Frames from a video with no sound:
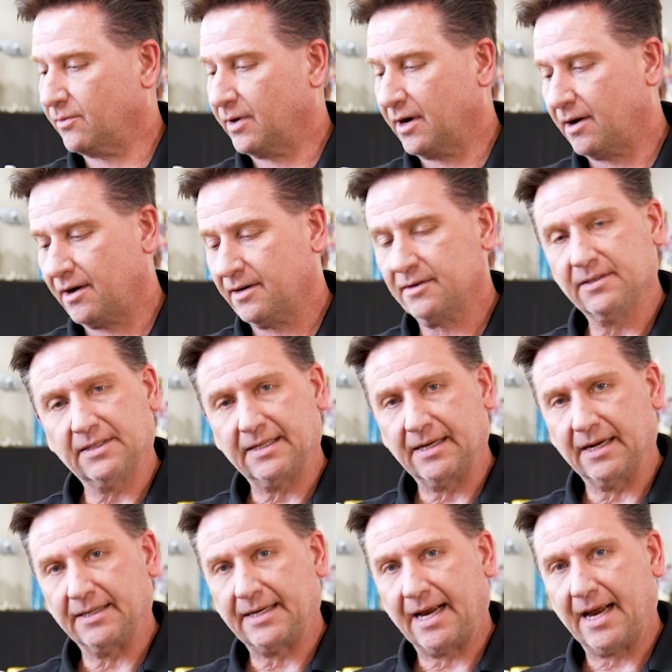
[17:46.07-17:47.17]
we are, is
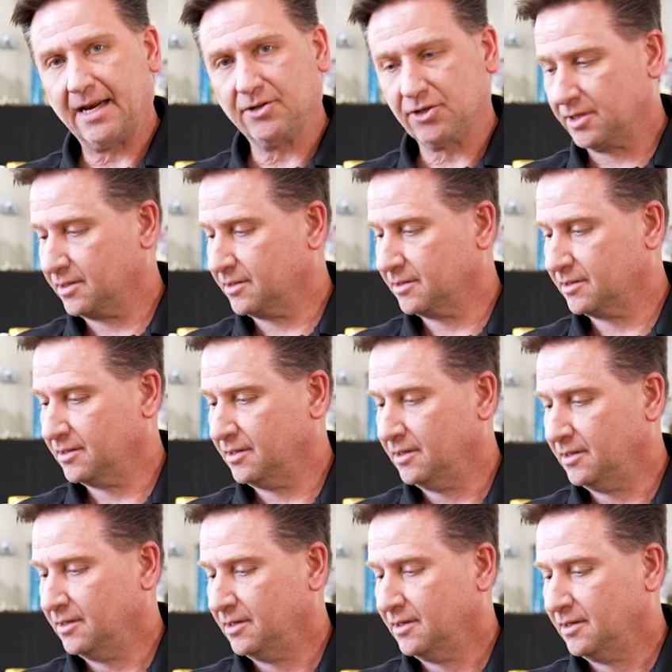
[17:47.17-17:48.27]
attached,
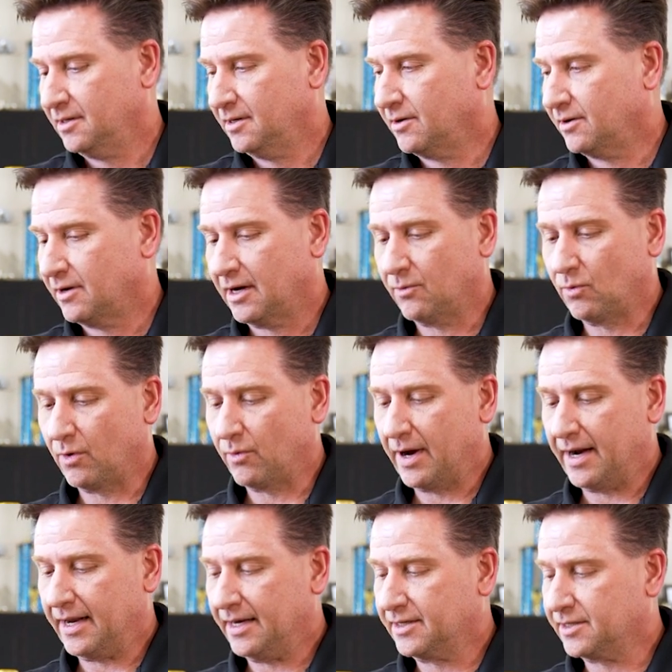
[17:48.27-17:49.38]
and we're
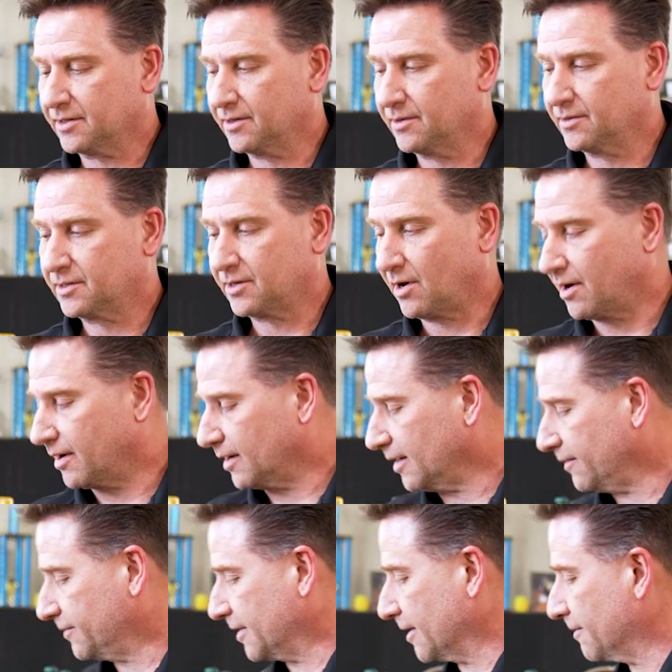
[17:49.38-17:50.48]
ready to start
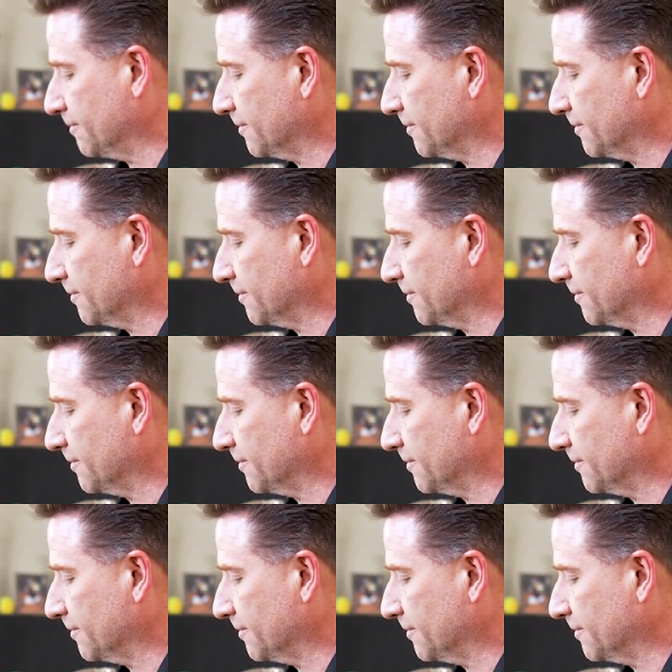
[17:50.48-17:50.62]
lifting.